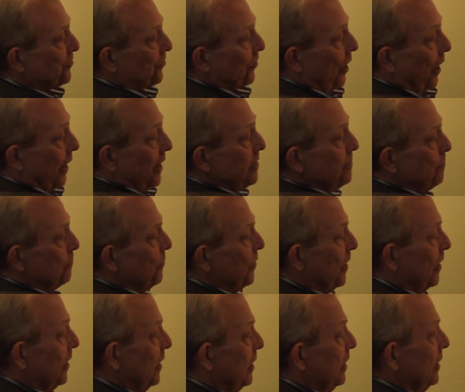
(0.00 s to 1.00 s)
side.
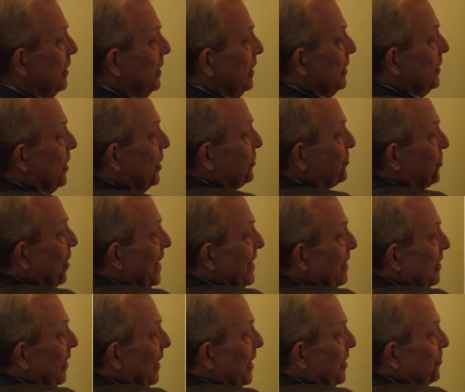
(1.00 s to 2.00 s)
A
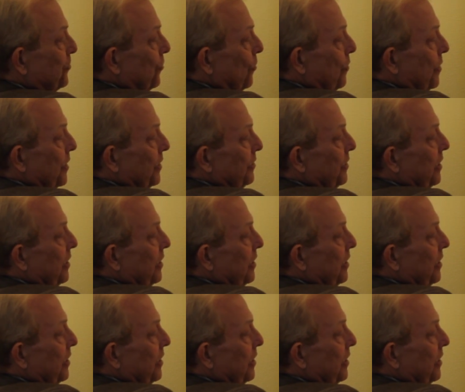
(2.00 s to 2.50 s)
sight glass showing